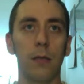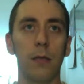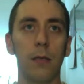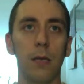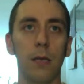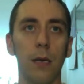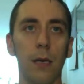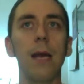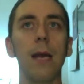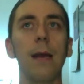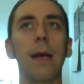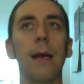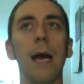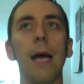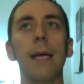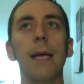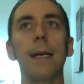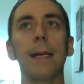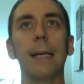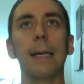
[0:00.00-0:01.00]
to
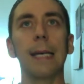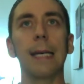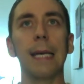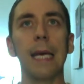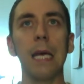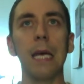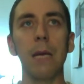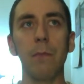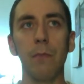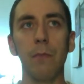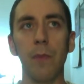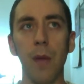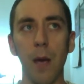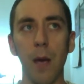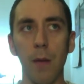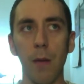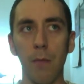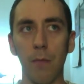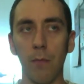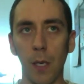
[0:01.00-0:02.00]
kind of keep
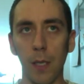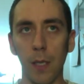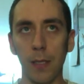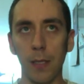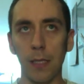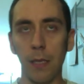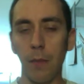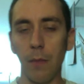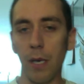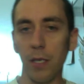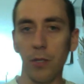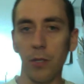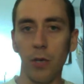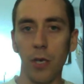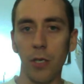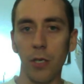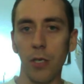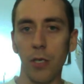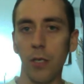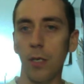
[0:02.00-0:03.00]
them
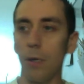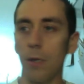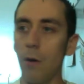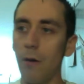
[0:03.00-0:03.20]
semi-structured,